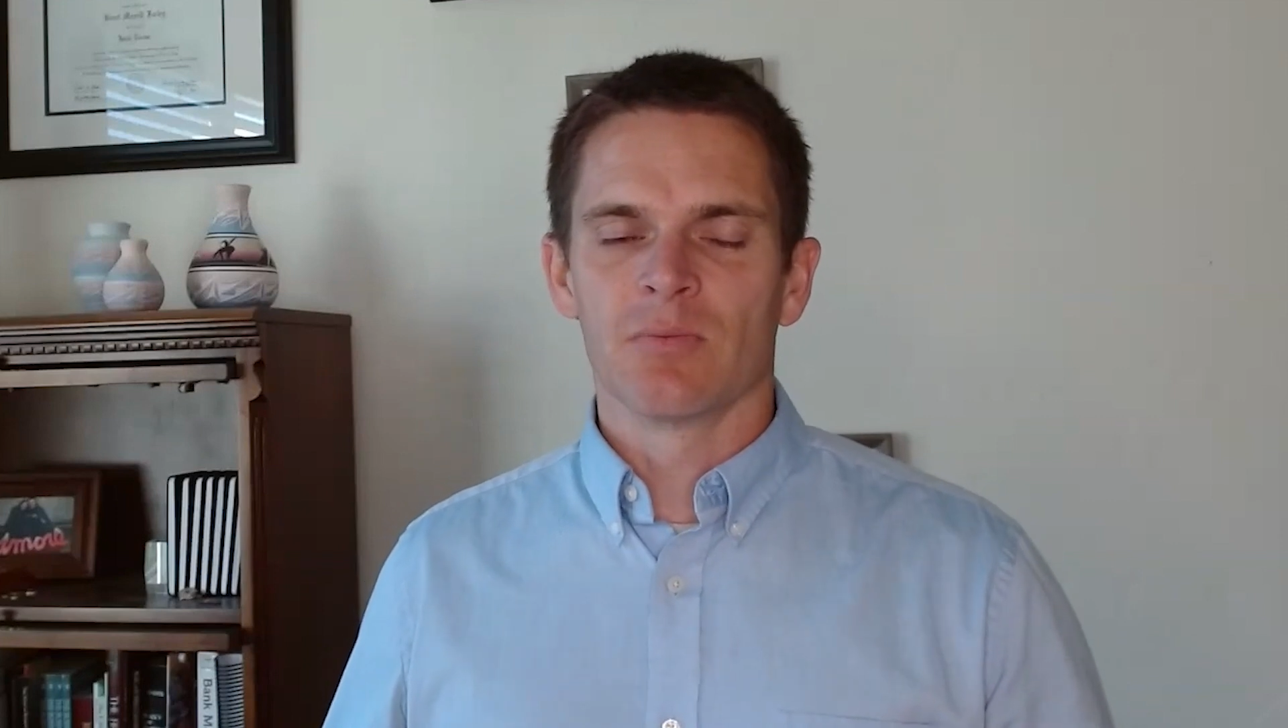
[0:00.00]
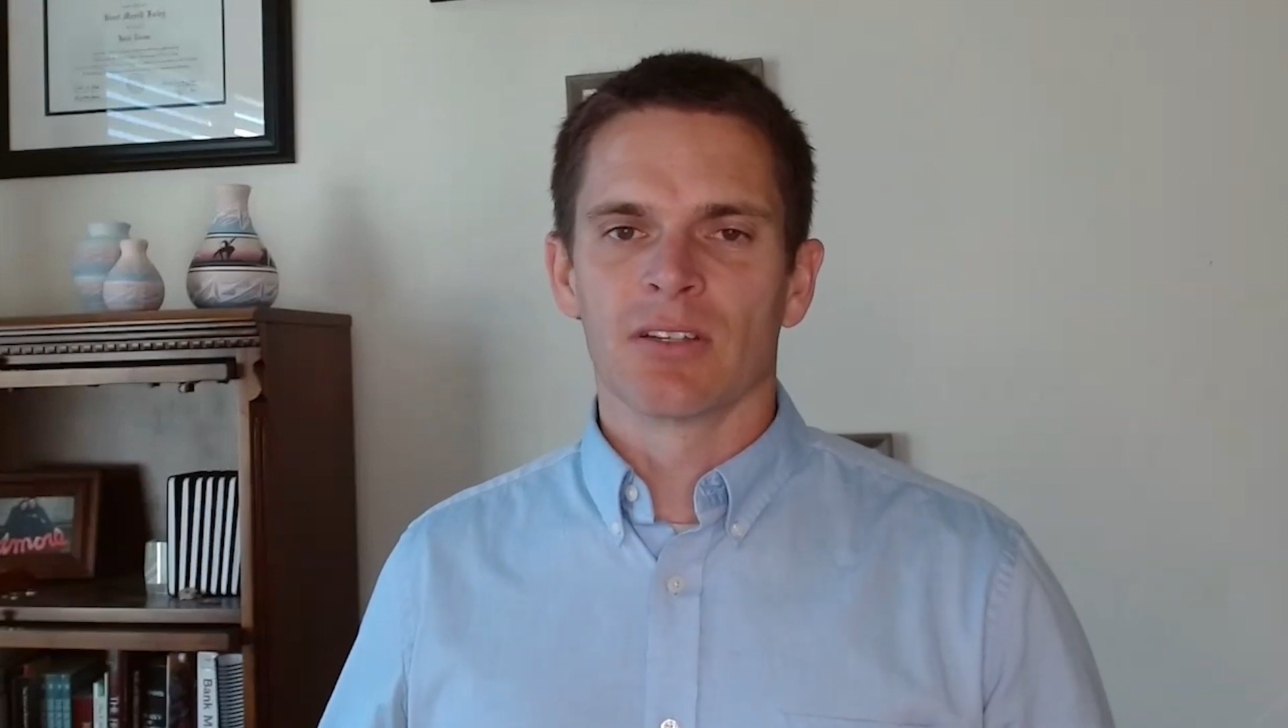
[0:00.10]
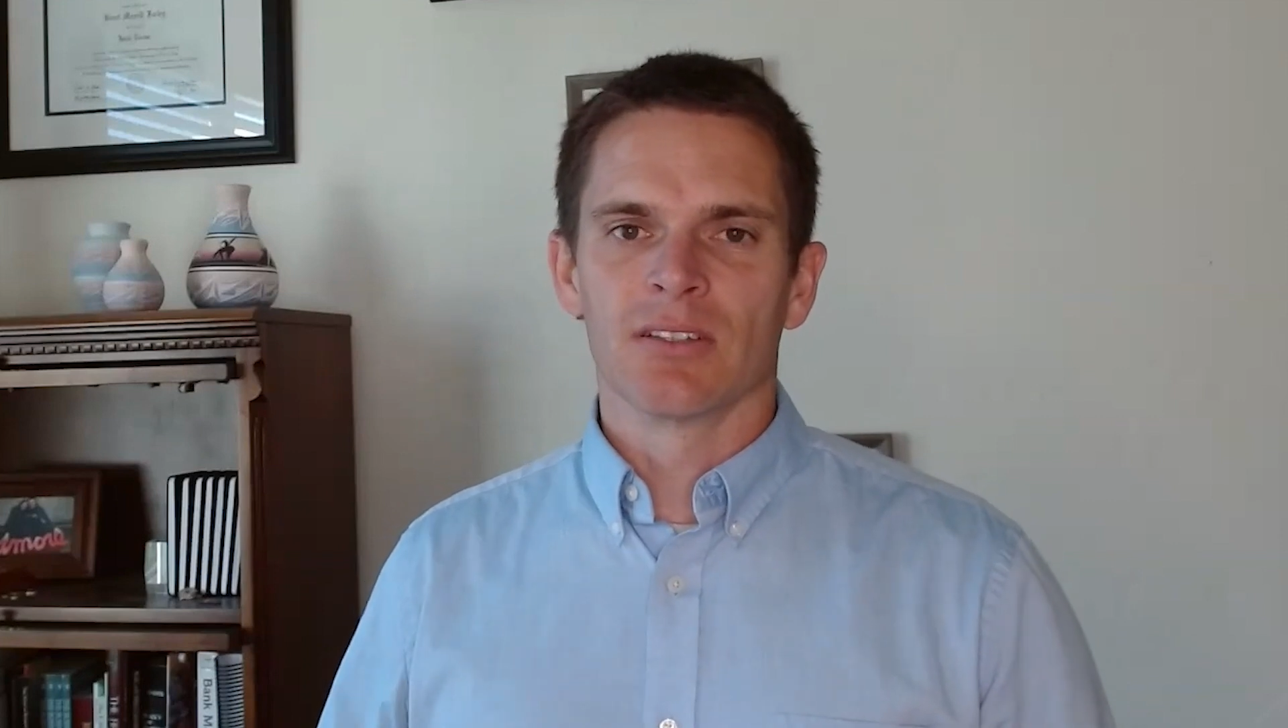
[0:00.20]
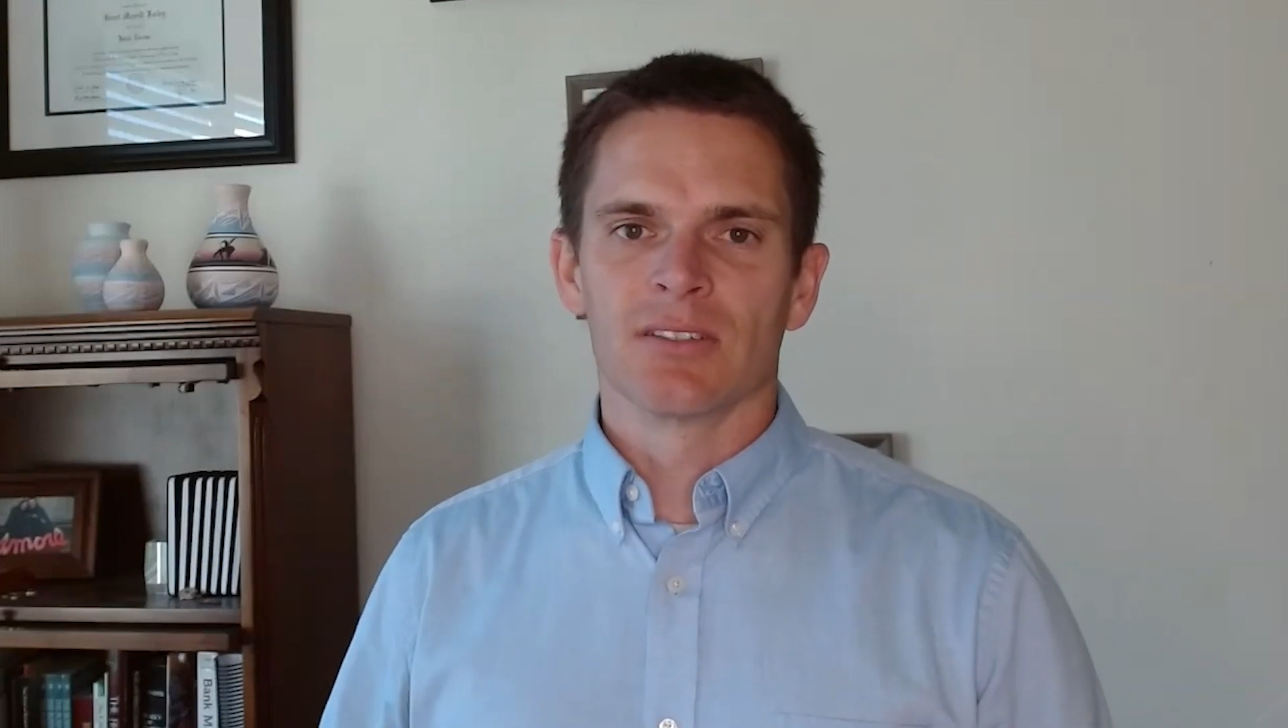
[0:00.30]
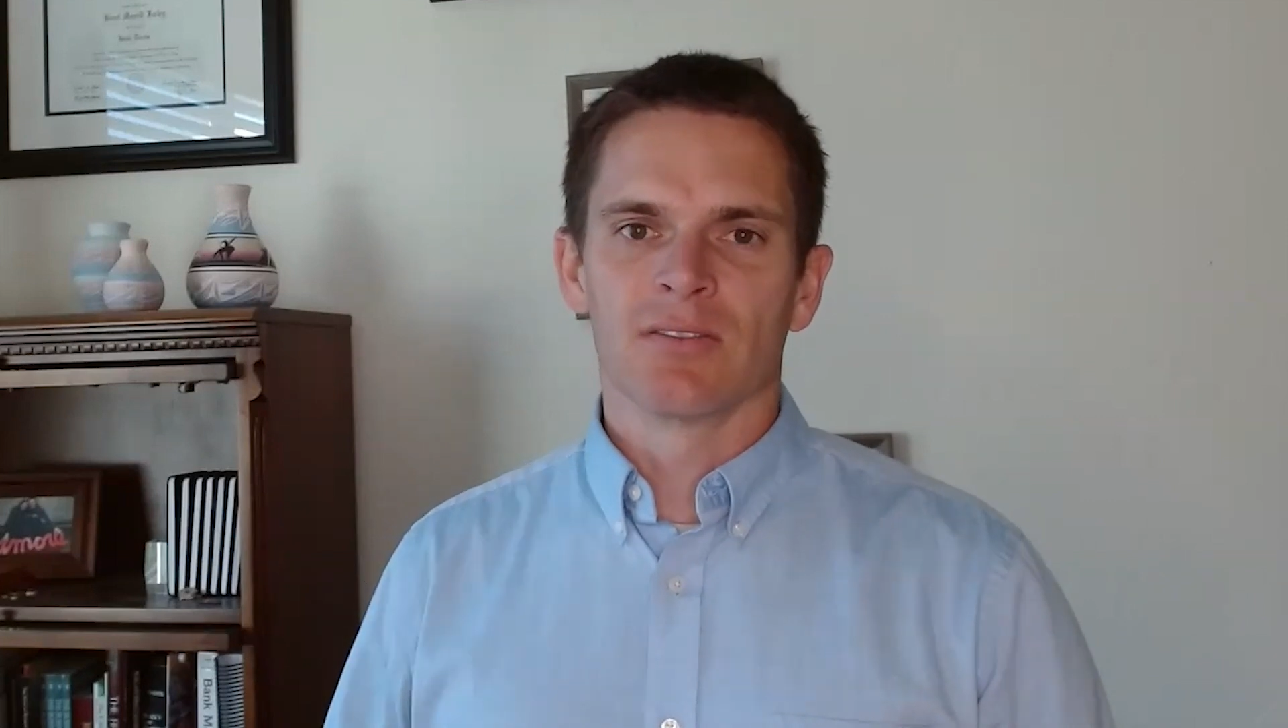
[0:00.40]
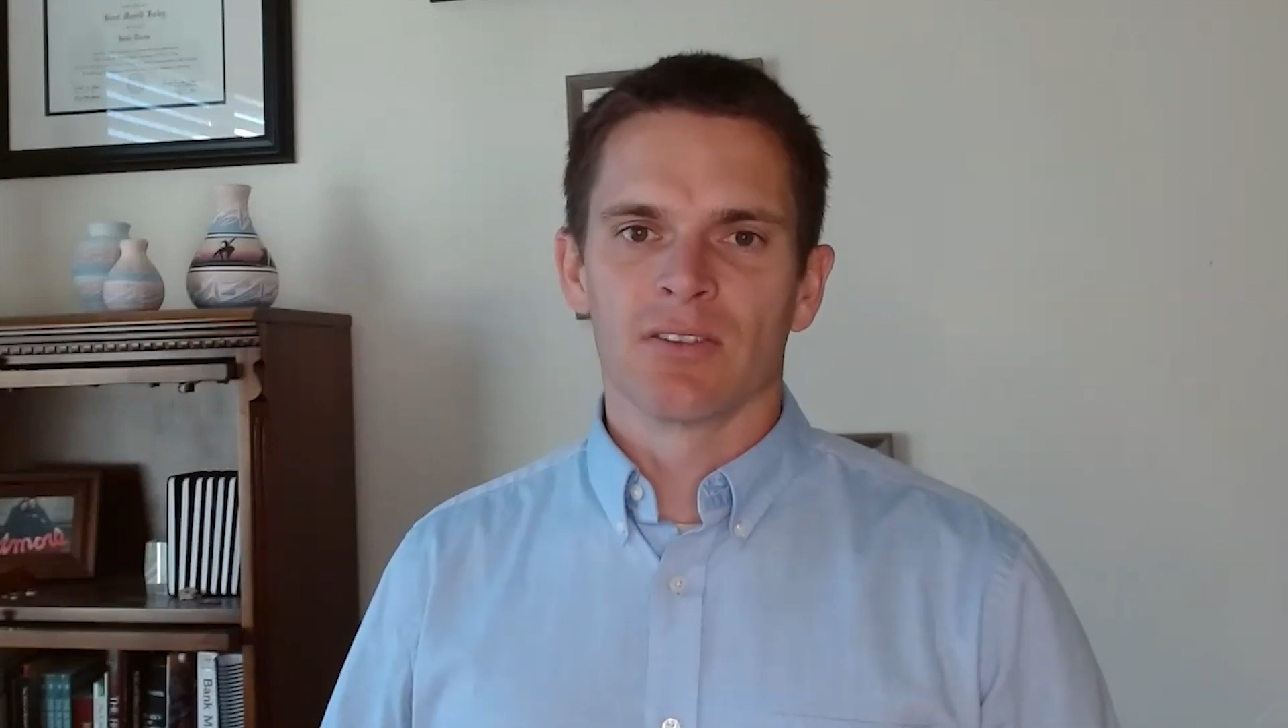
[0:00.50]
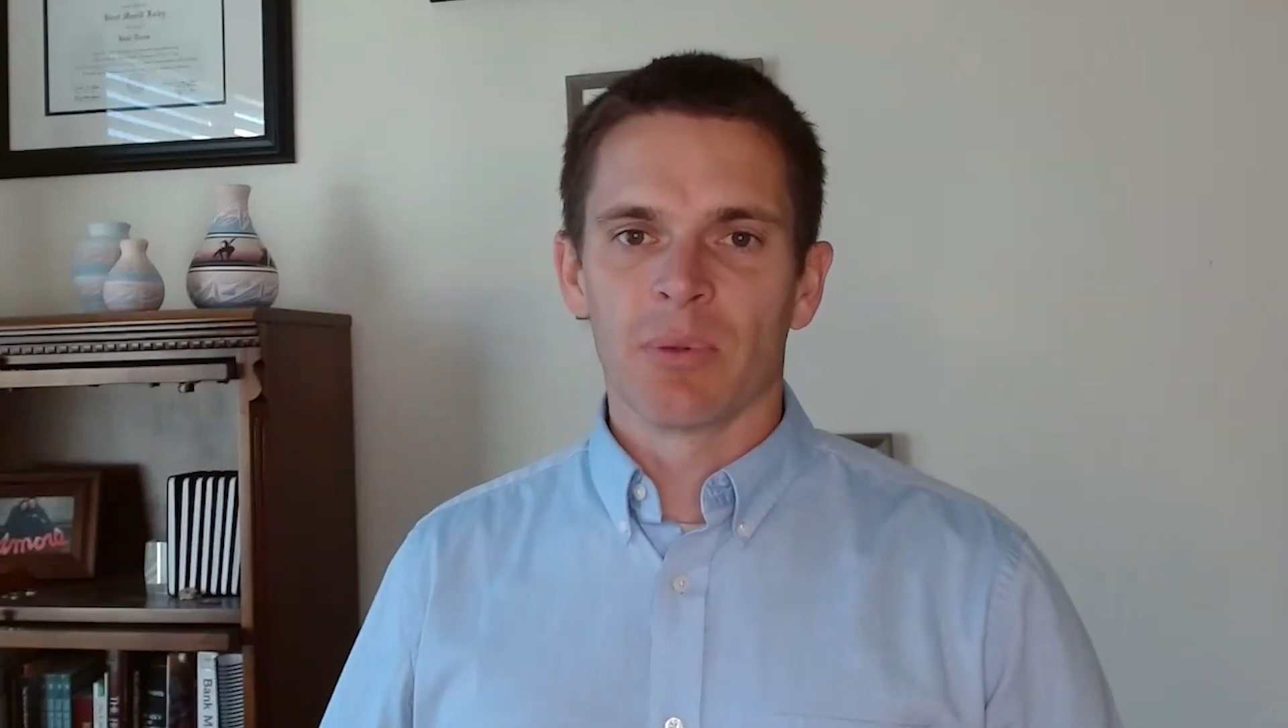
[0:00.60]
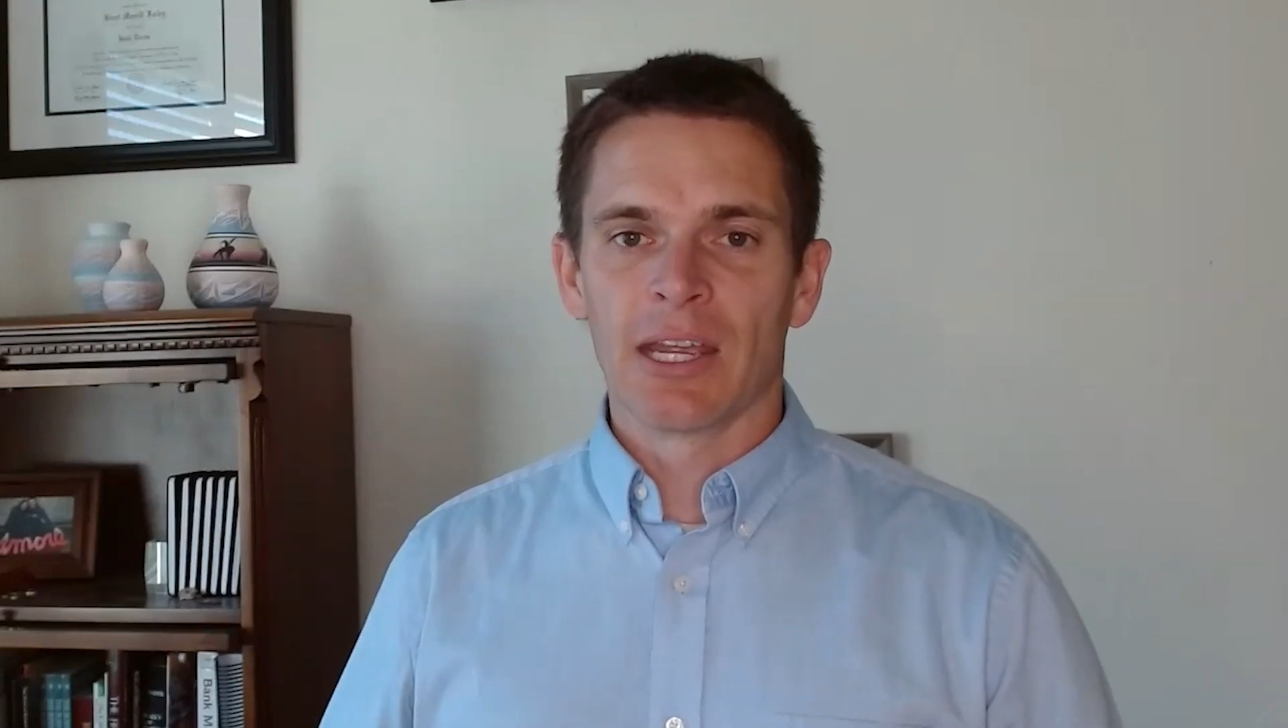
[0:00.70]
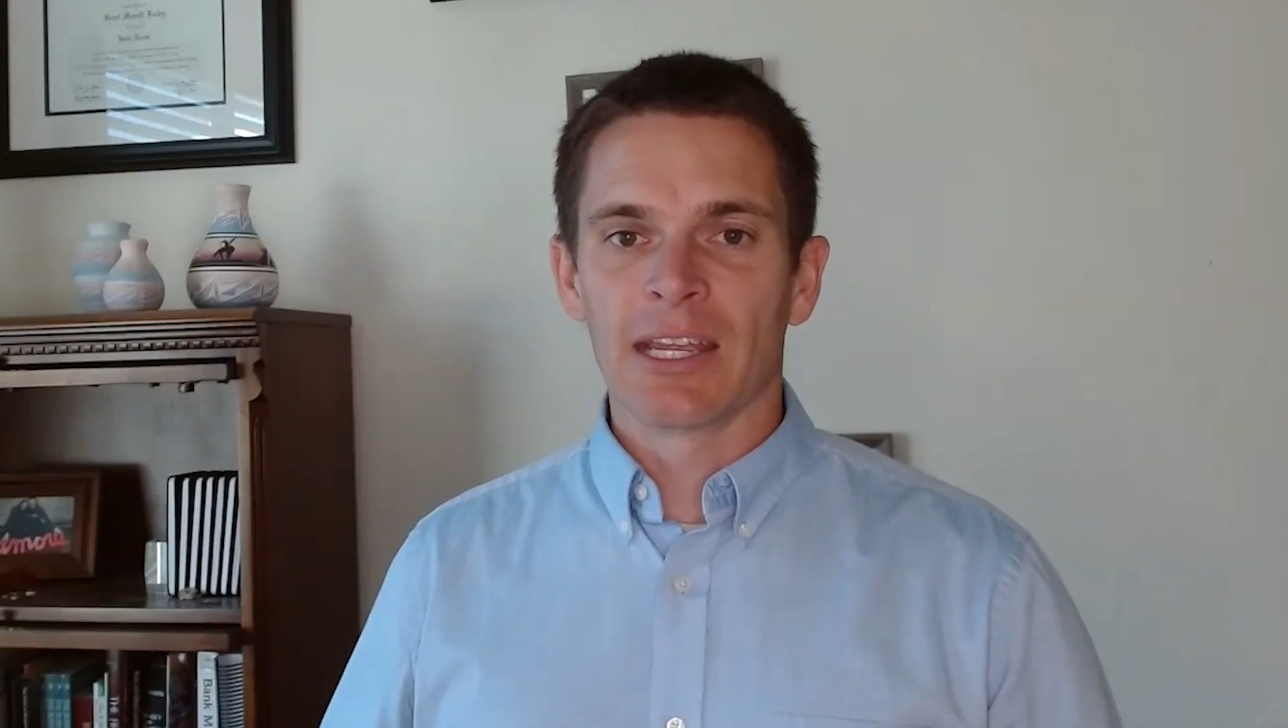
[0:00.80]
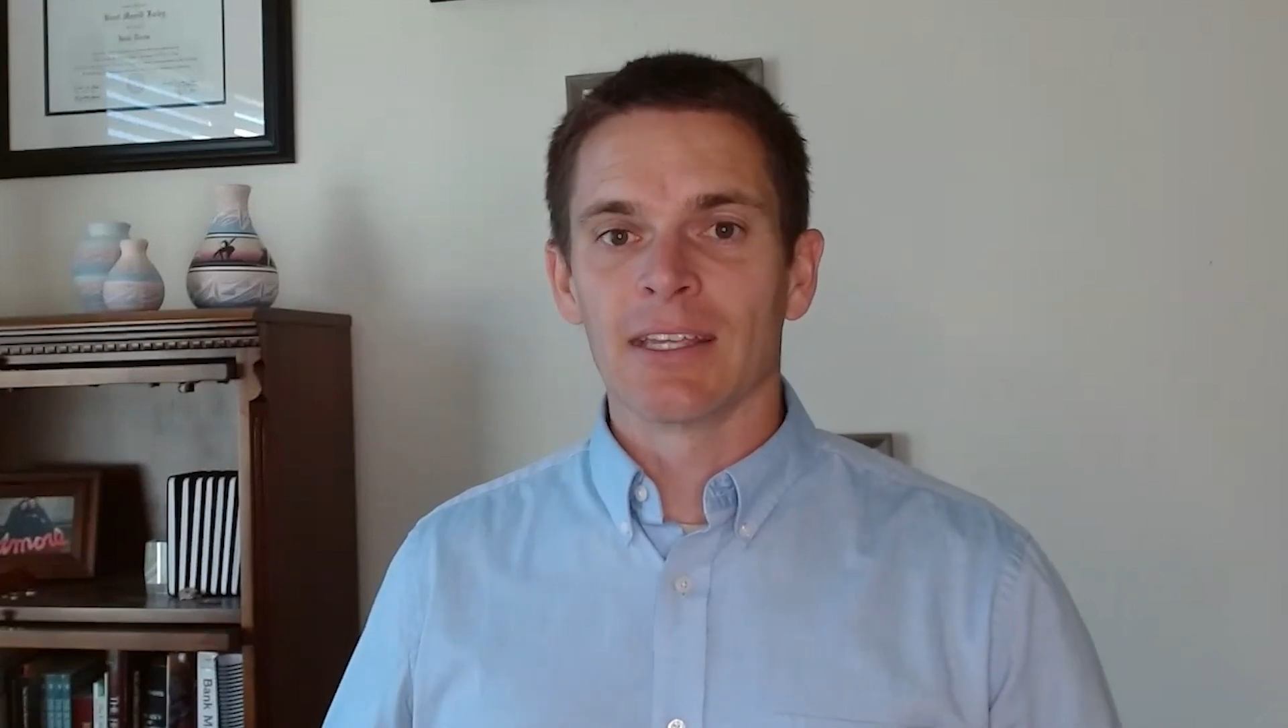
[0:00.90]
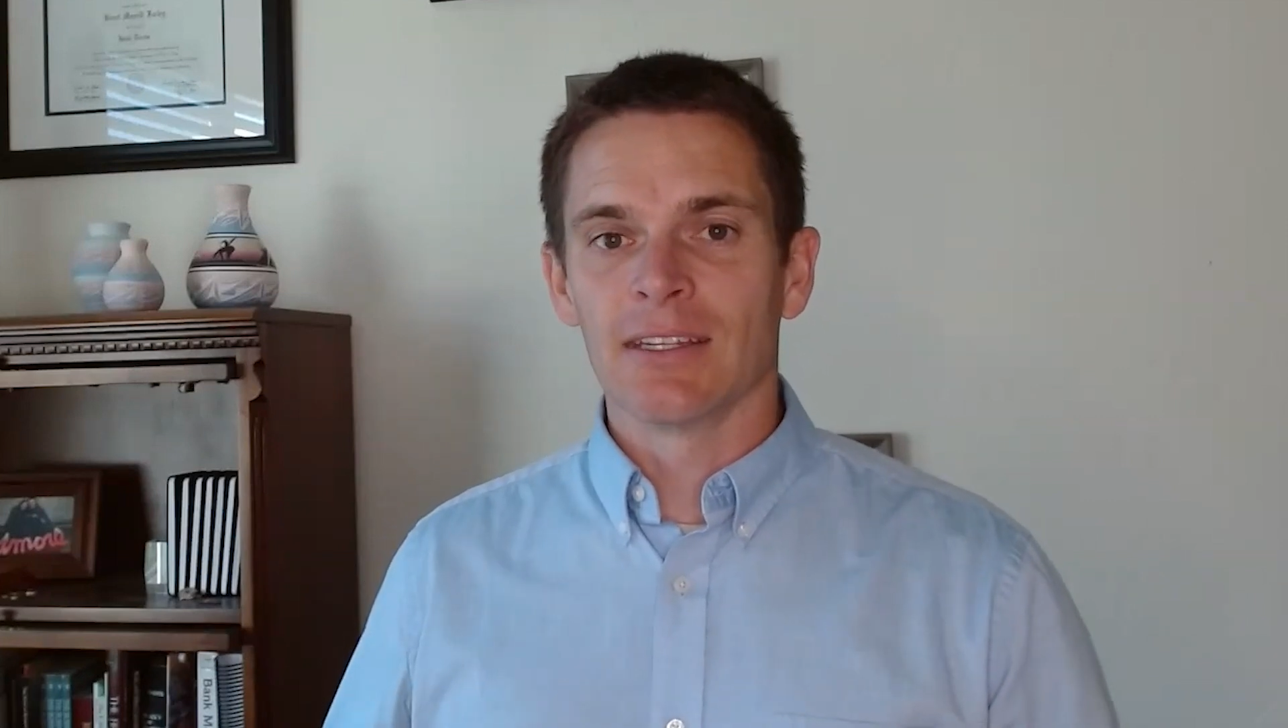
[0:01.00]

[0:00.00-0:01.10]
because if the bank